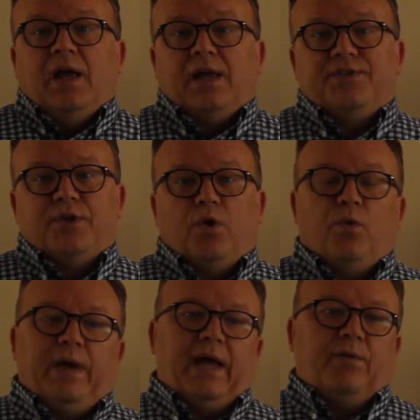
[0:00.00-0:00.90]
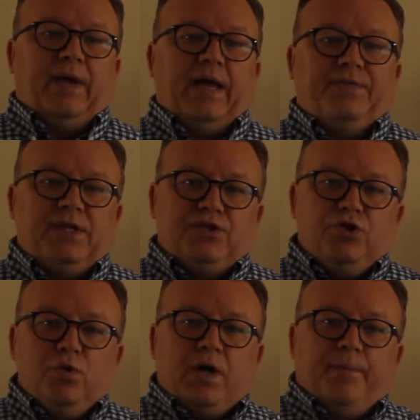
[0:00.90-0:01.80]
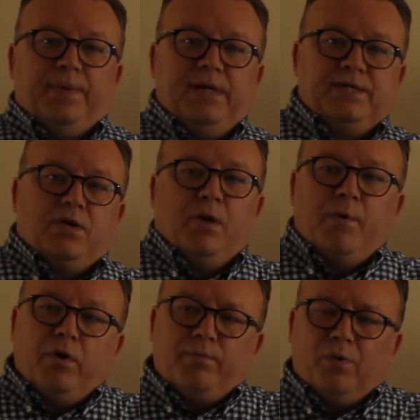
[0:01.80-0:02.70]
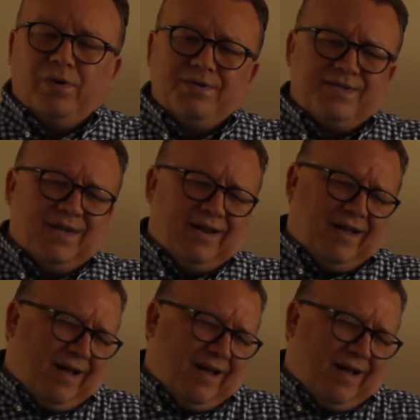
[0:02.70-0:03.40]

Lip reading: And so we had these new companies come on board and said,